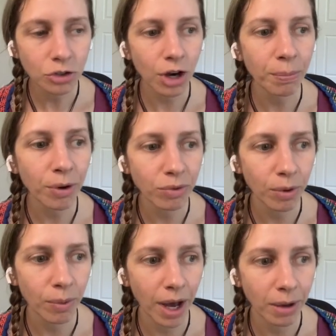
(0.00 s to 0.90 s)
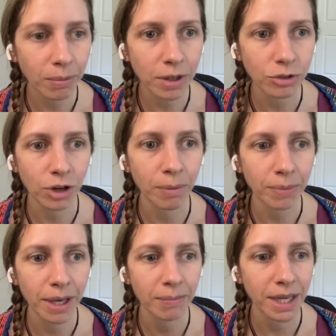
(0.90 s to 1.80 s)
drop overwhelm,
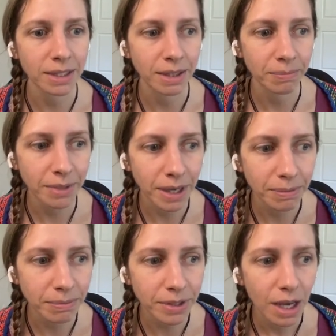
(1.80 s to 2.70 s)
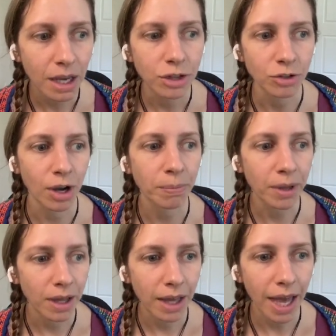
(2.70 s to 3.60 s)
drop PMS symptoms, drop
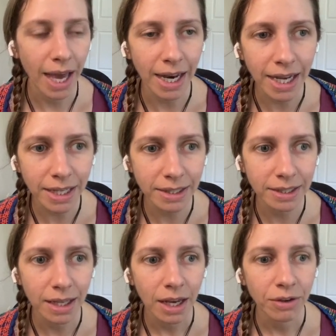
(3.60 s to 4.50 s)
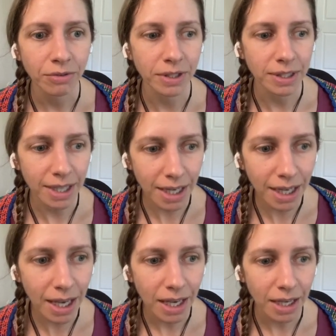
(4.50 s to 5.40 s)
headaches,
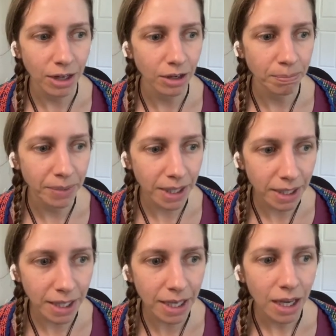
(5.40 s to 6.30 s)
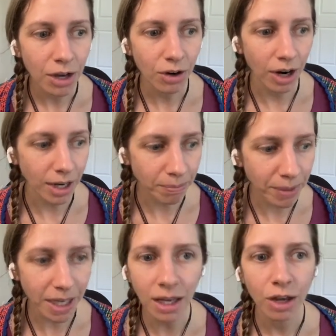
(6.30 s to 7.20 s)
fatigue, irritability,
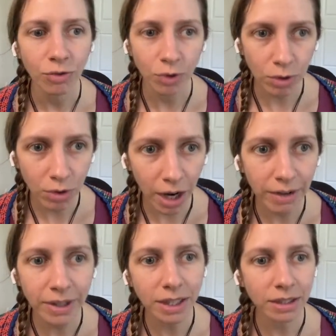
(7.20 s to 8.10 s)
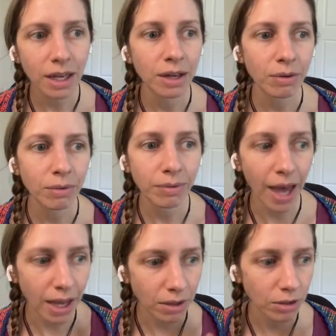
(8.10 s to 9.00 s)
cramping, food cravings,
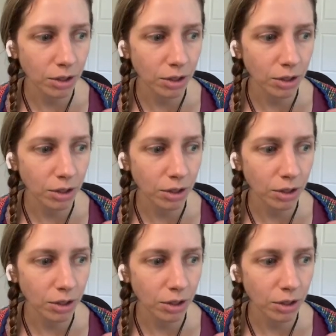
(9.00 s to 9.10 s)
that,